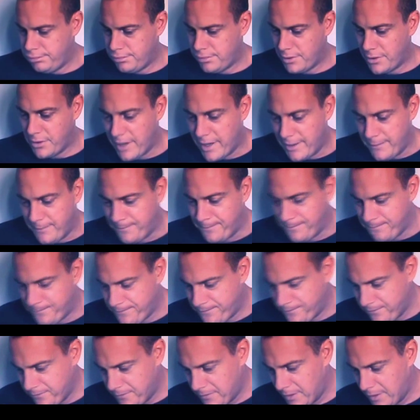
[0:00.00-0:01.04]
Okay.
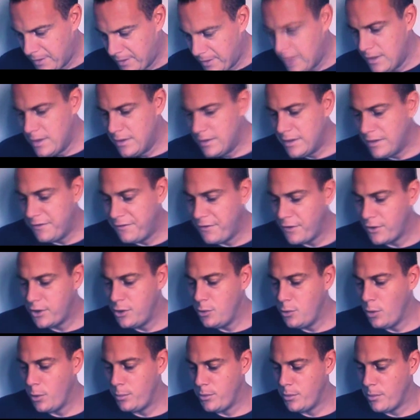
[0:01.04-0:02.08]
They fuck
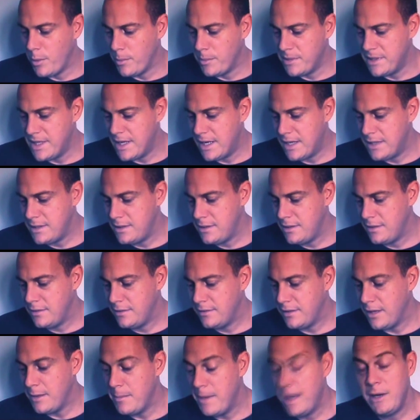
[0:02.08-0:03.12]
you up, your mum and dad.
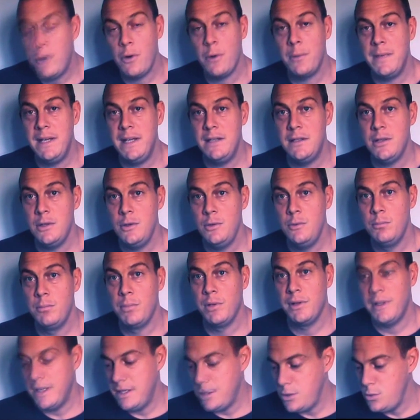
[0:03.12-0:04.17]
They may not mean to,
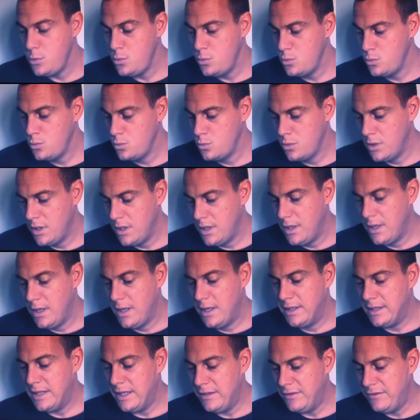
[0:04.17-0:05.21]
but they do.
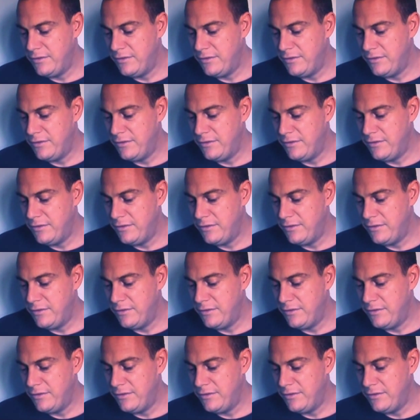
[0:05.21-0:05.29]
They